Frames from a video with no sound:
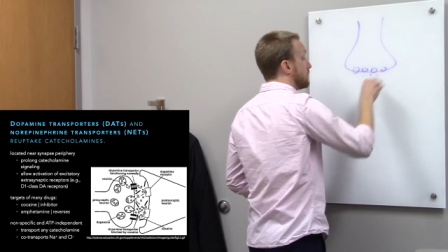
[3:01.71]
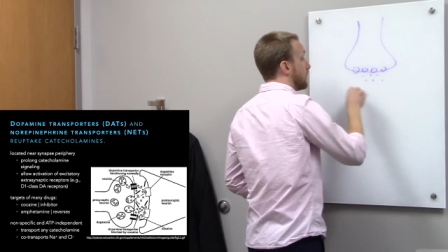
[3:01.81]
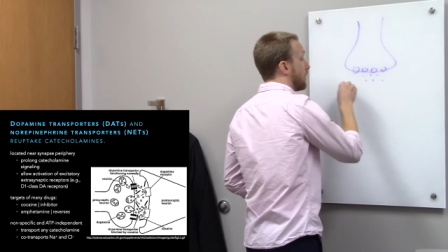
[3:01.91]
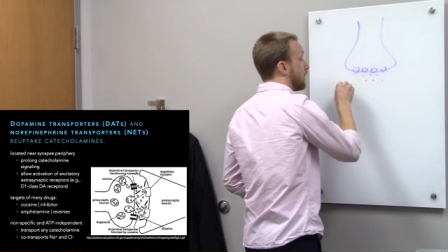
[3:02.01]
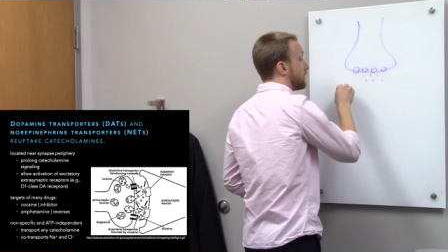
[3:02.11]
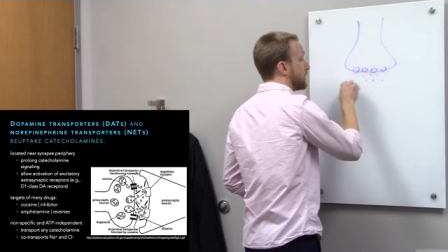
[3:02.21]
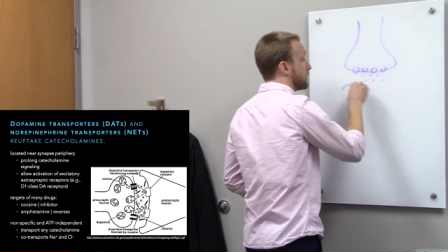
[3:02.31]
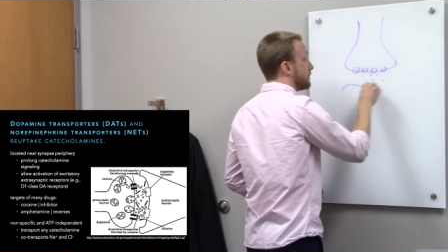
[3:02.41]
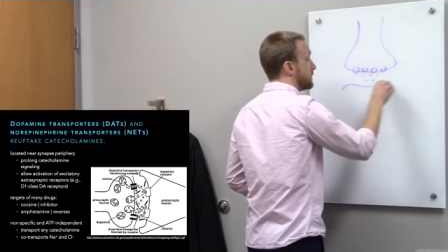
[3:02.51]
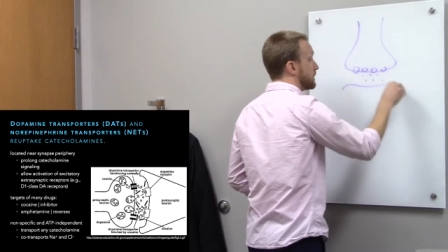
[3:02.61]
are they
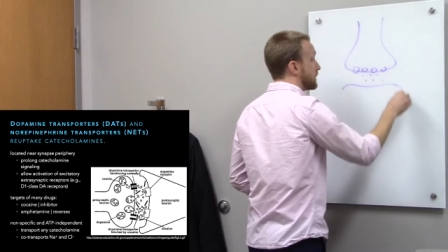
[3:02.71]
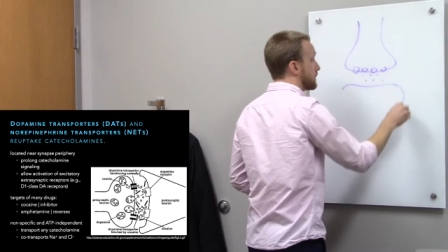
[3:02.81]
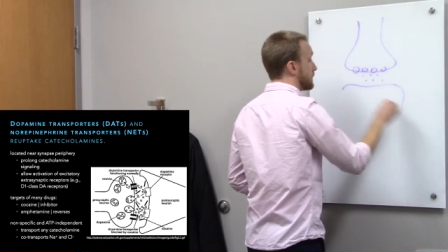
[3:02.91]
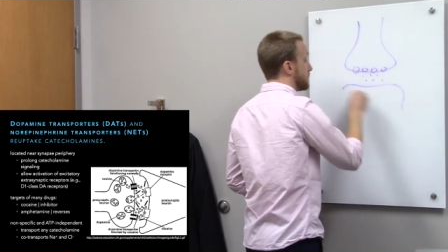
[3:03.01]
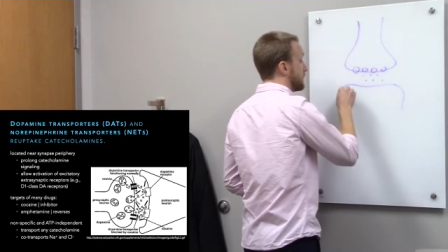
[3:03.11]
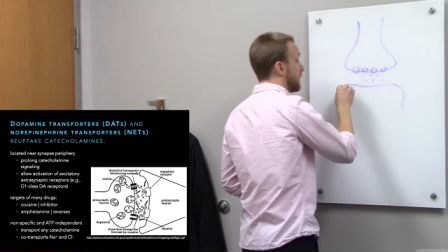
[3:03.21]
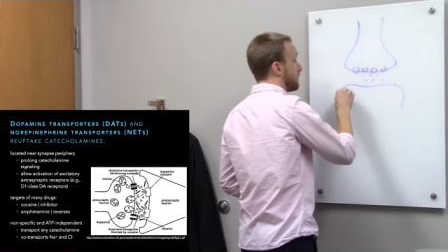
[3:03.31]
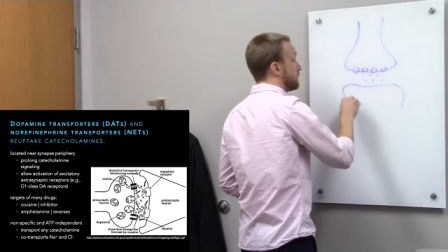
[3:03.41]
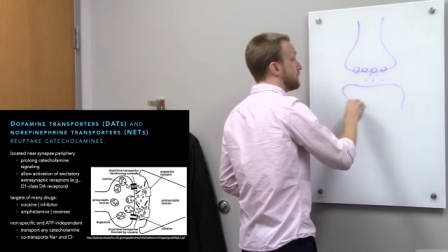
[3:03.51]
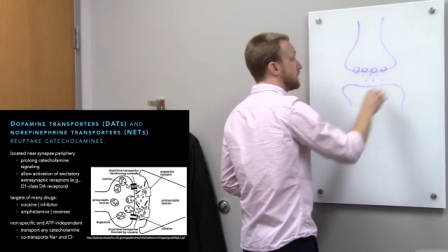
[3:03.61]
going to get cleaned up.
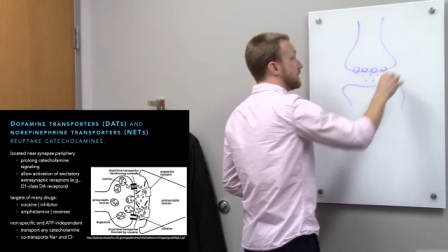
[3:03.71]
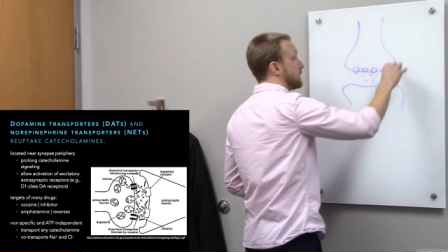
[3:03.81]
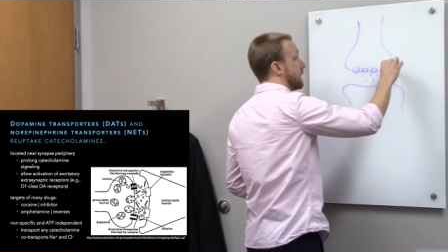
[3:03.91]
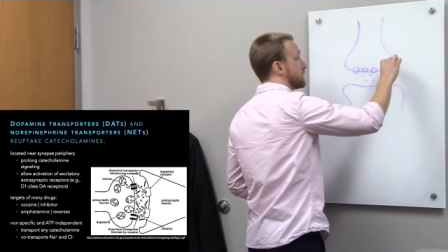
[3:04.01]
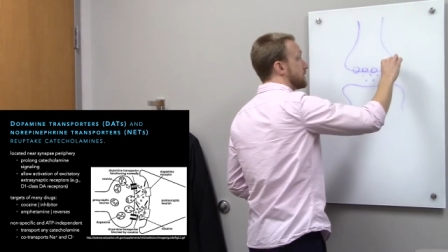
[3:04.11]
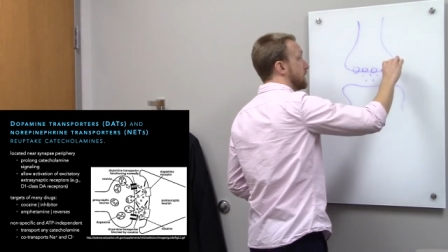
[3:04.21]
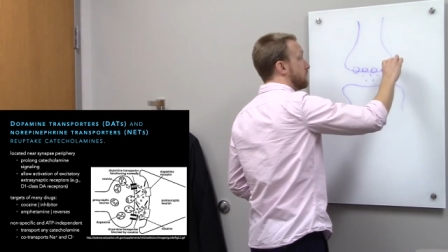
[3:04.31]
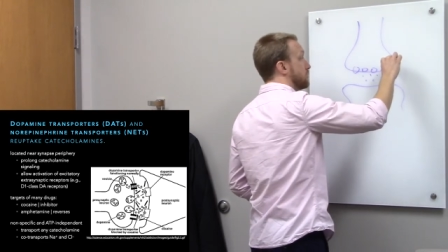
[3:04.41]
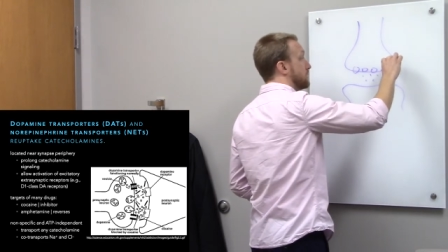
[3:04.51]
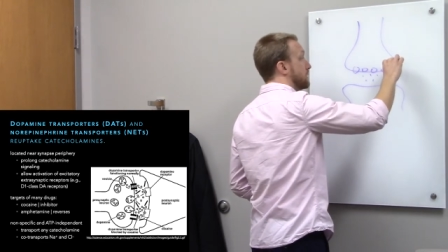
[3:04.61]
Now some
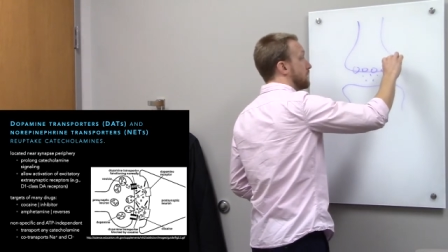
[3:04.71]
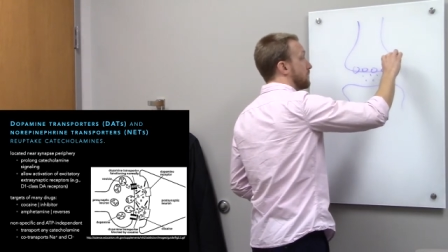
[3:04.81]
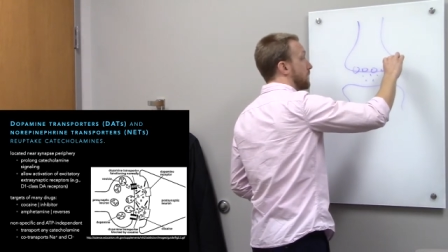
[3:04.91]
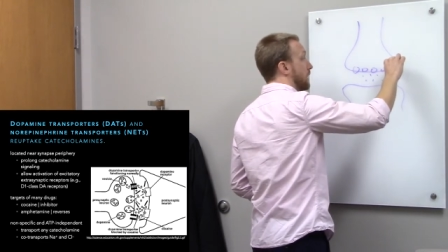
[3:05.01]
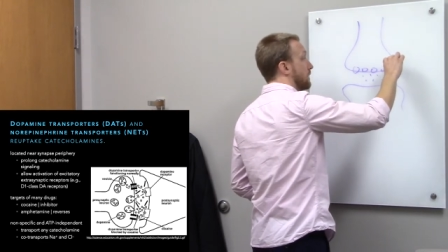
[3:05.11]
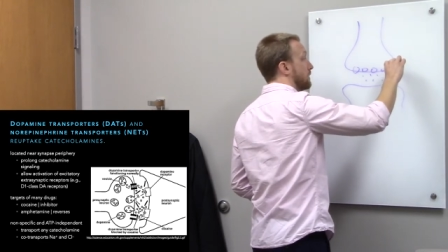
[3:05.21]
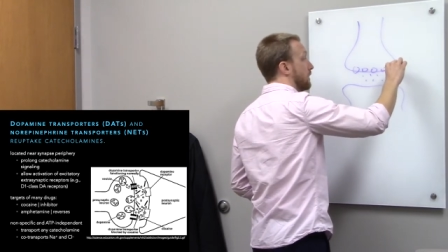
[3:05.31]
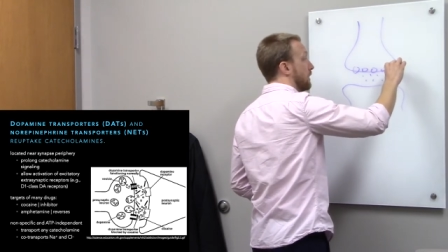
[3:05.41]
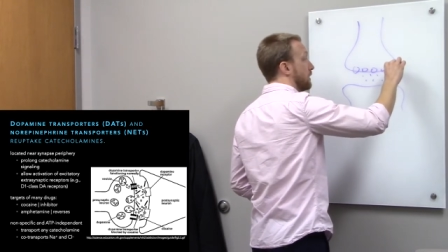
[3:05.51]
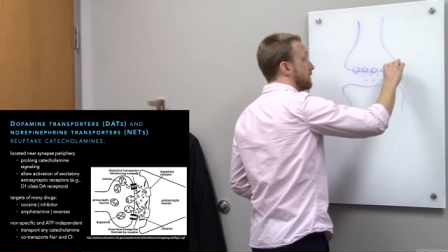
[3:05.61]
will be located
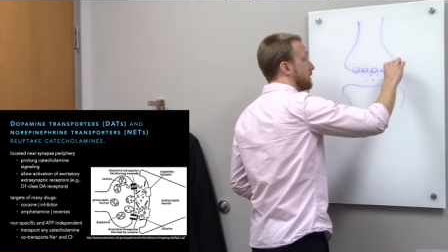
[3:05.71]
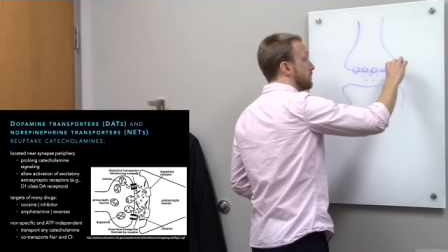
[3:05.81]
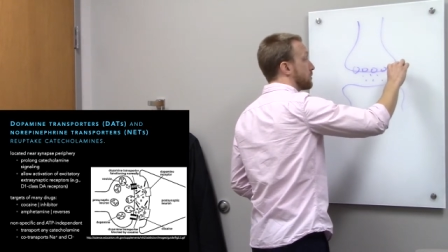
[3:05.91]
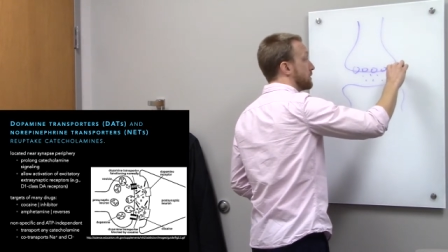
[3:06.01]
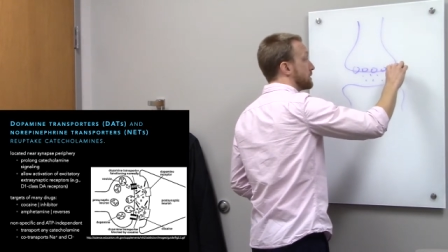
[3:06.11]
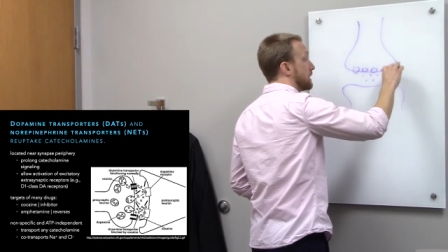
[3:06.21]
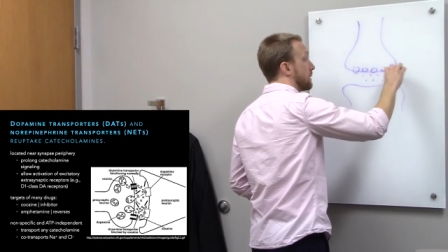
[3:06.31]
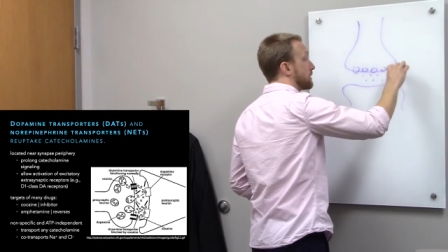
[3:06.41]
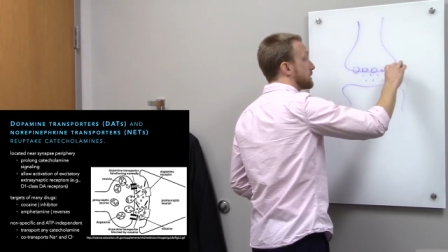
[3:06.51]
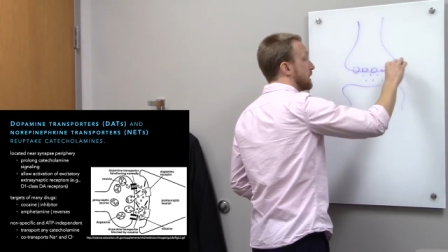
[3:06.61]
on the
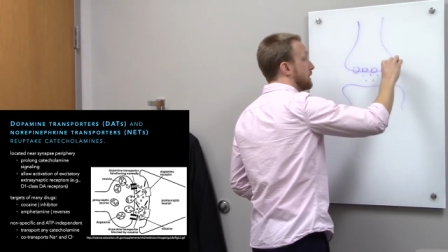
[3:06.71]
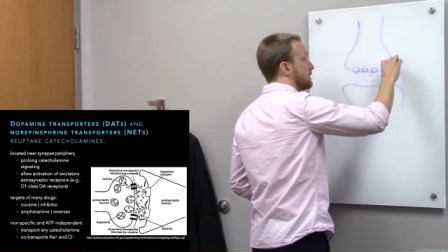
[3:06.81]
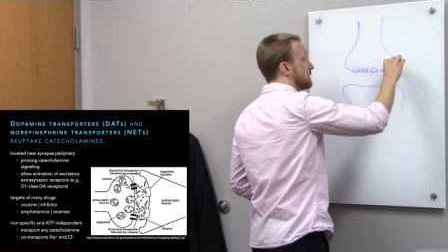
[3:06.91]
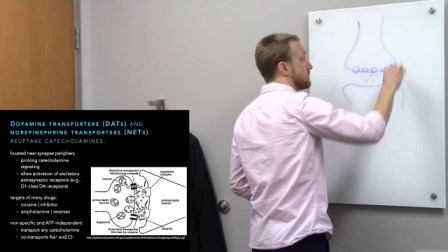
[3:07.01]
presynaptic site